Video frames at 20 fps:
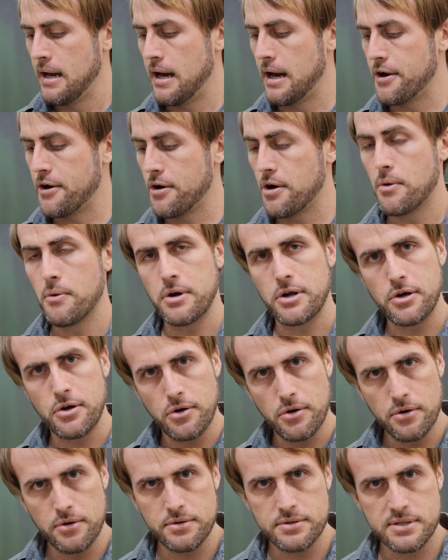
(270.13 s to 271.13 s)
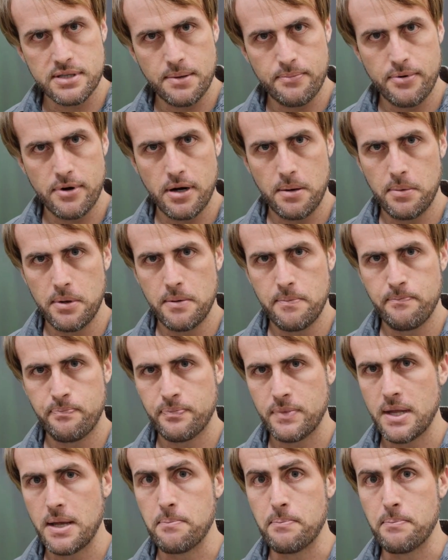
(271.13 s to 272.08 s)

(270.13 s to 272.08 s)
I don't know what caused the problem,